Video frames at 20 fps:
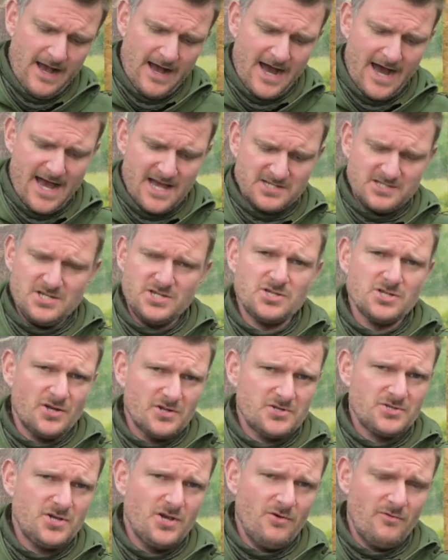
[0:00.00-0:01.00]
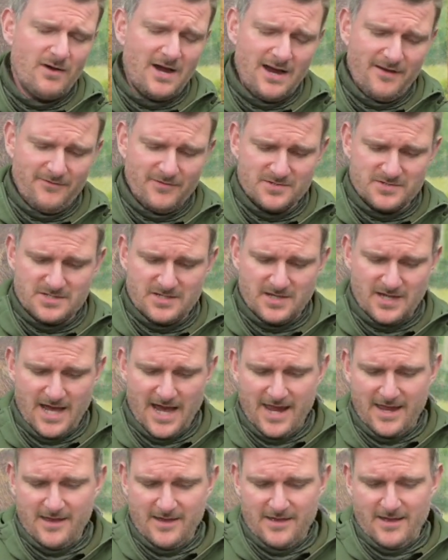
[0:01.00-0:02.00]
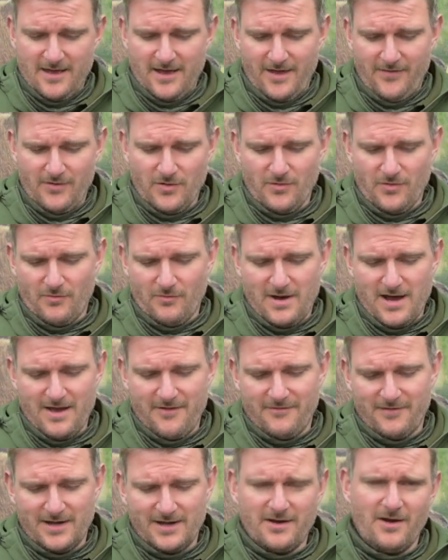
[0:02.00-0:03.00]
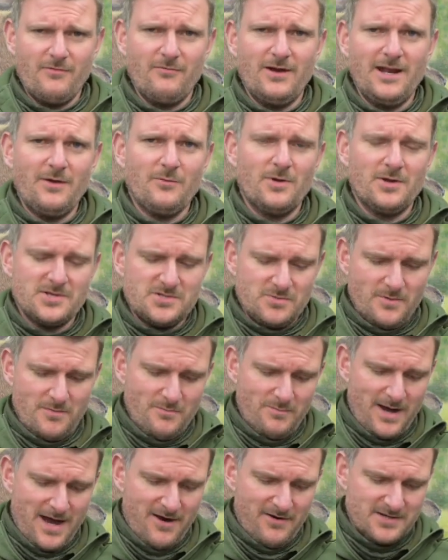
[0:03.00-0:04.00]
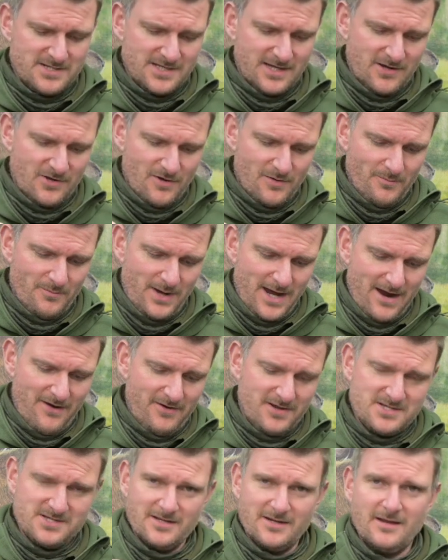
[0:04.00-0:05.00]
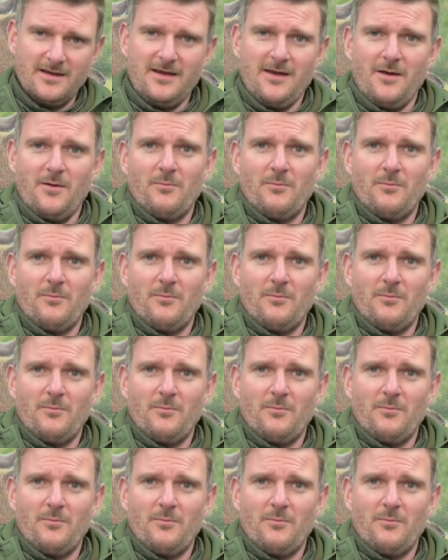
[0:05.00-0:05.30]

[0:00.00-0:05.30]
I actually shot 2 rifles today, and the other rifle I don't really want to embarrass in comparison,